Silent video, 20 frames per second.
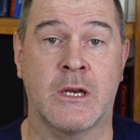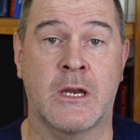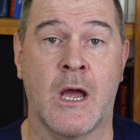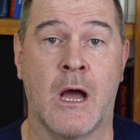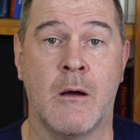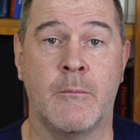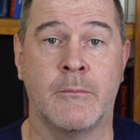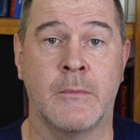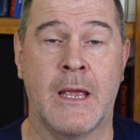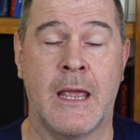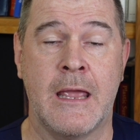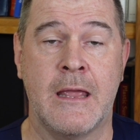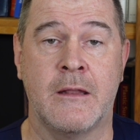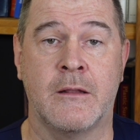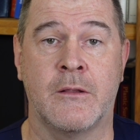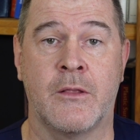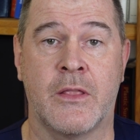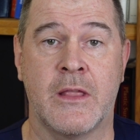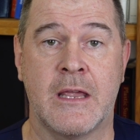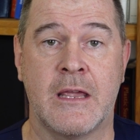come
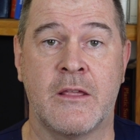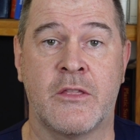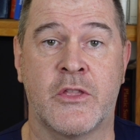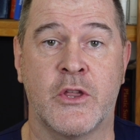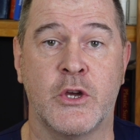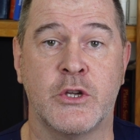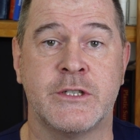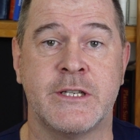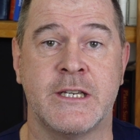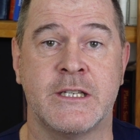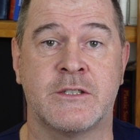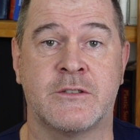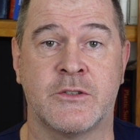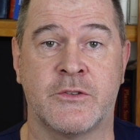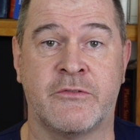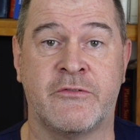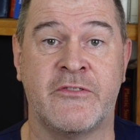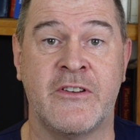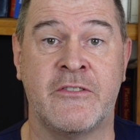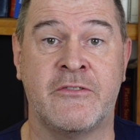in the 30s to
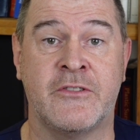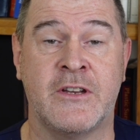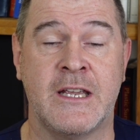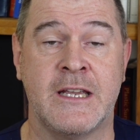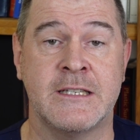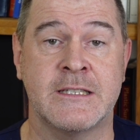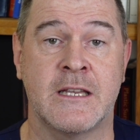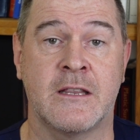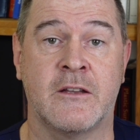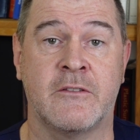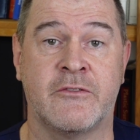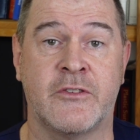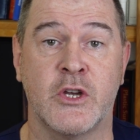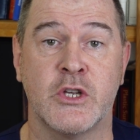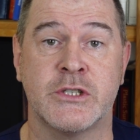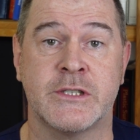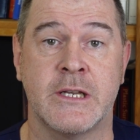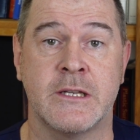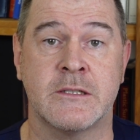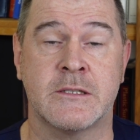50s in the
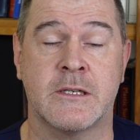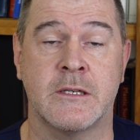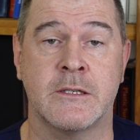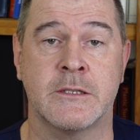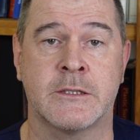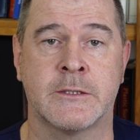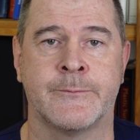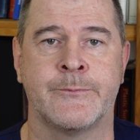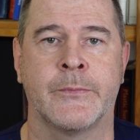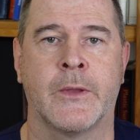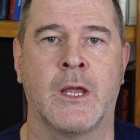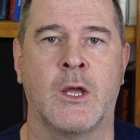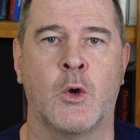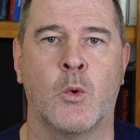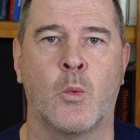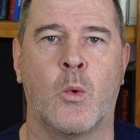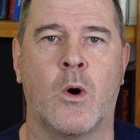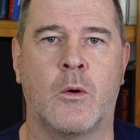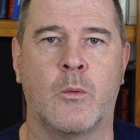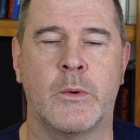first instance.
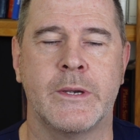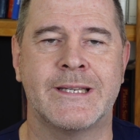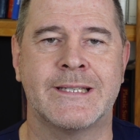What we